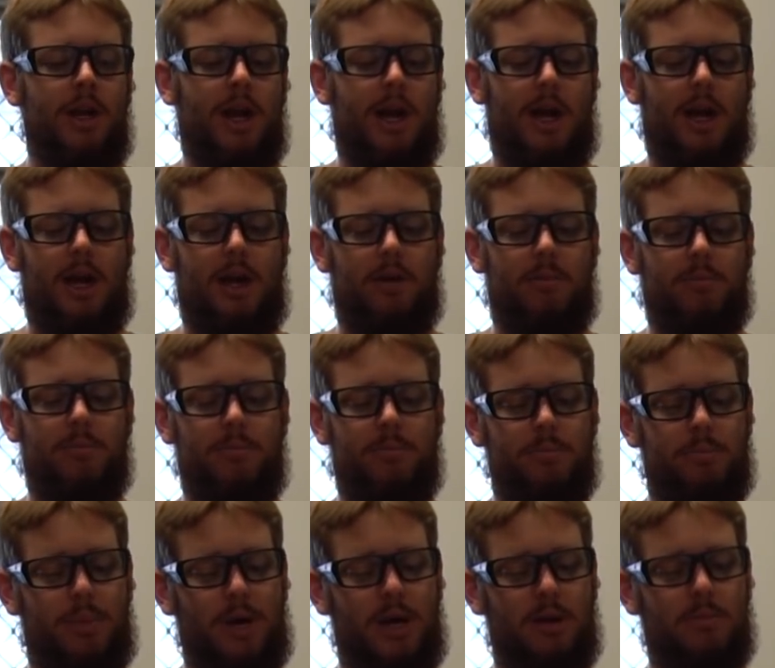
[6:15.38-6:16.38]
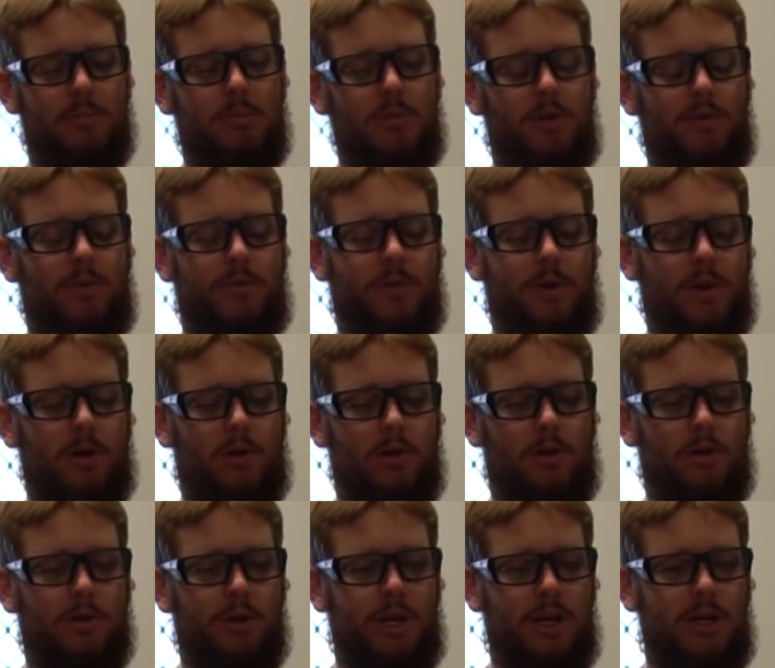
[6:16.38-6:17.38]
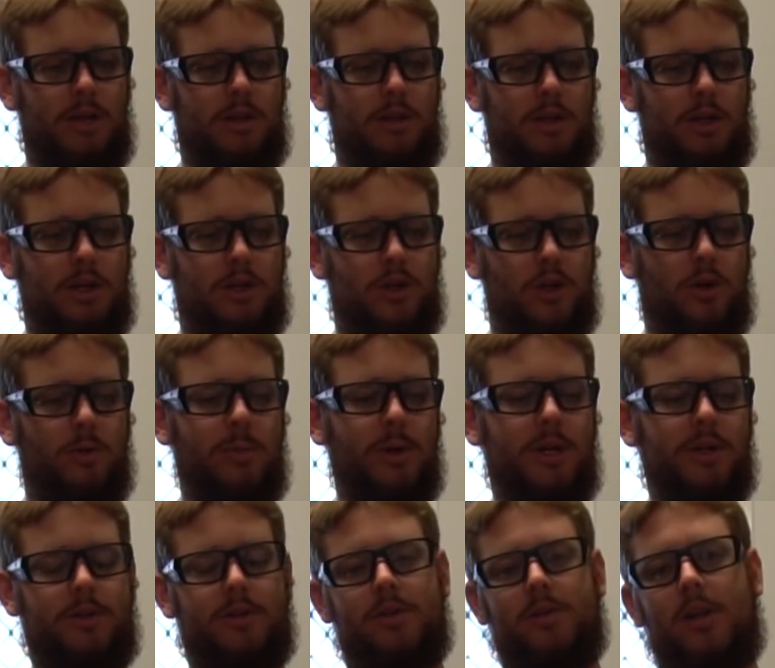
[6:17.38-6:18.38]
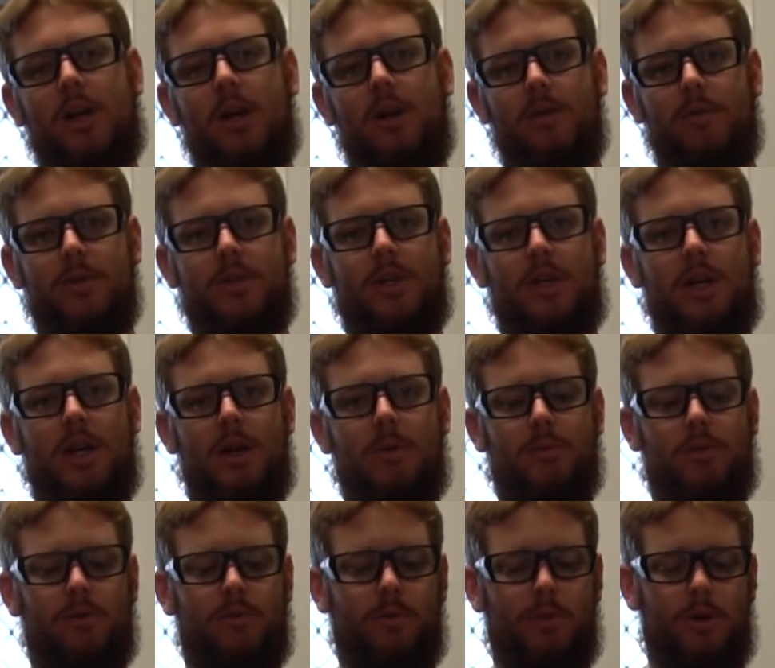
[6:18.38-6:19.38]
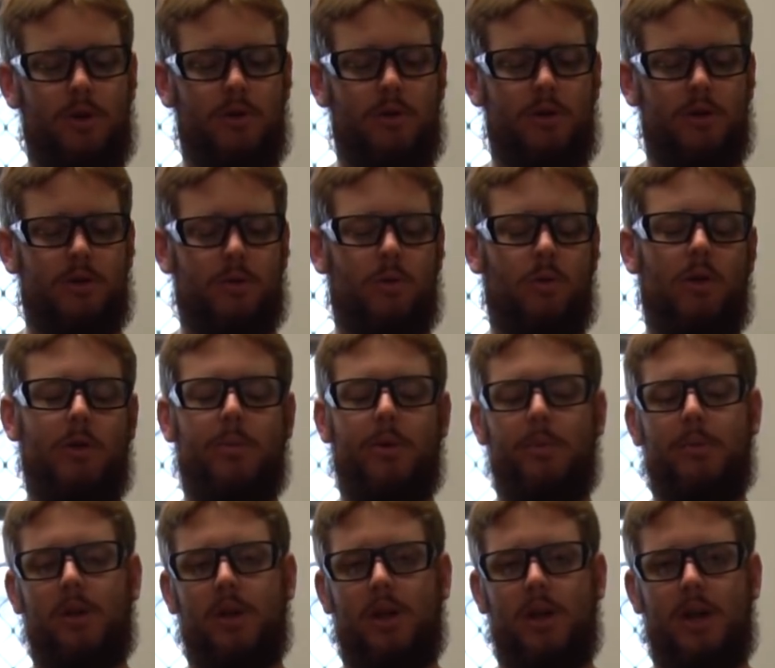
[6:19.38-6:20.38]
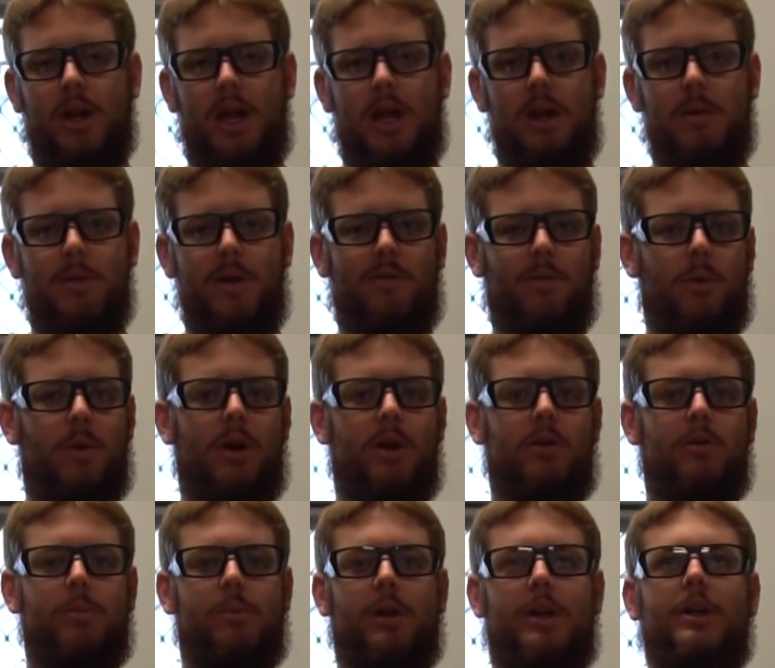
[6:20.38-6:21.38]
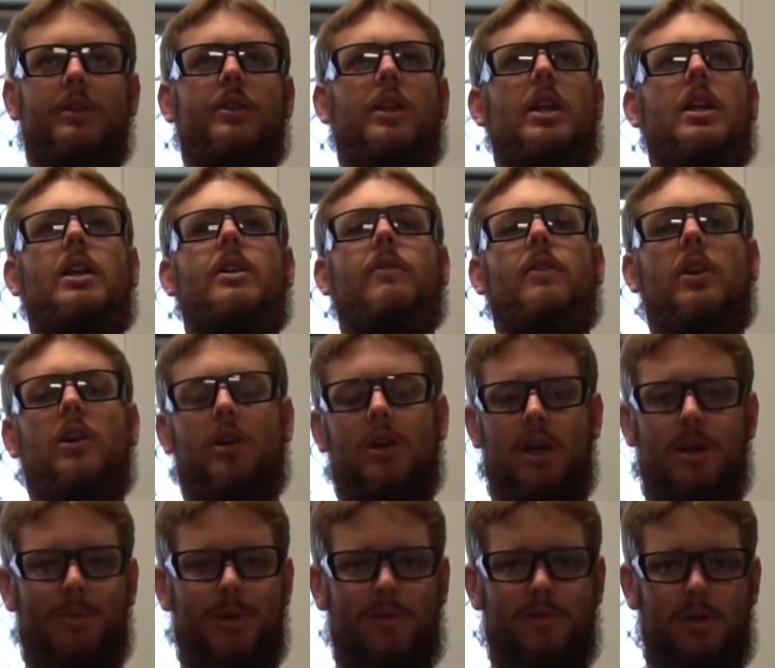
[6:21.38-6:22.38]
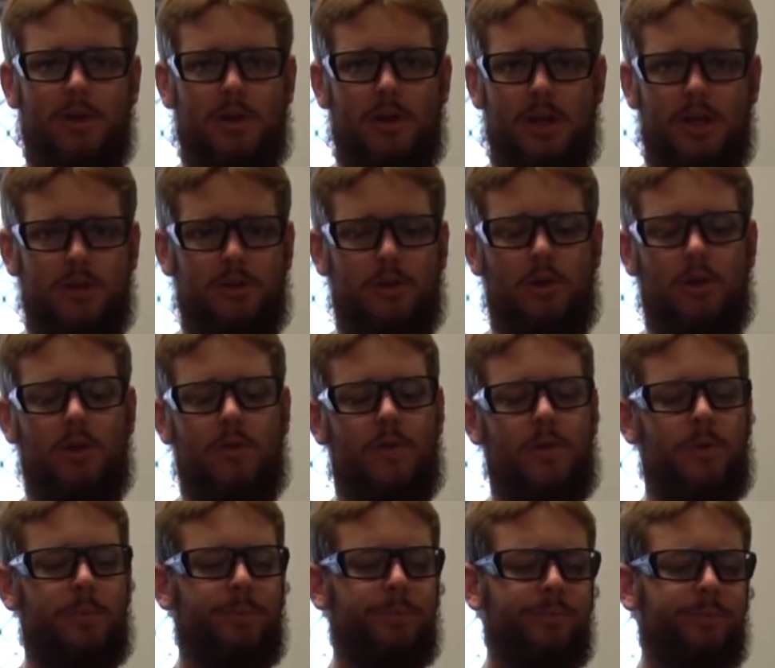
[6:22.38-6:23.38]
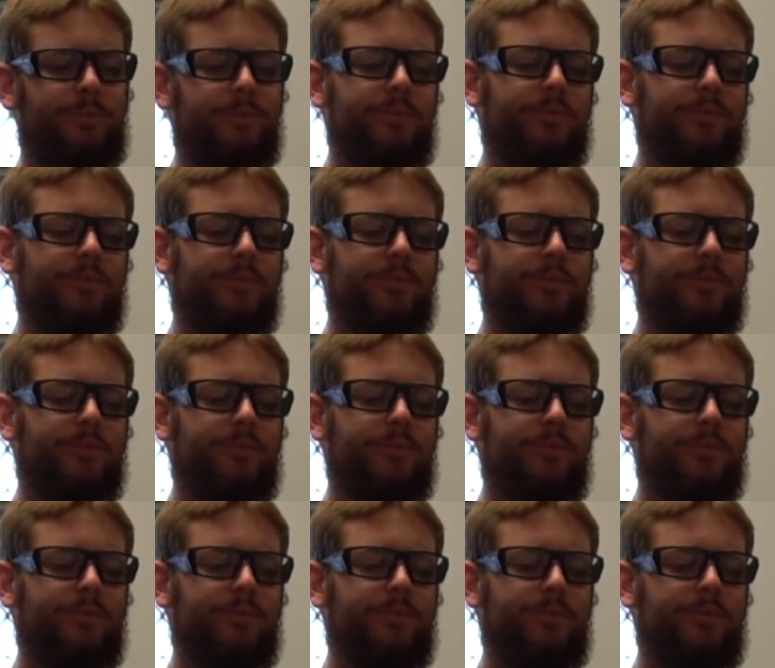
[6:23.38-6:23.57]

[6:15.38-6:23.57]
Uh, but moving further along, in the Gel Blaster scene, obviously M249 is quite a popular name. Everyone who plays any video game ever has heard of it.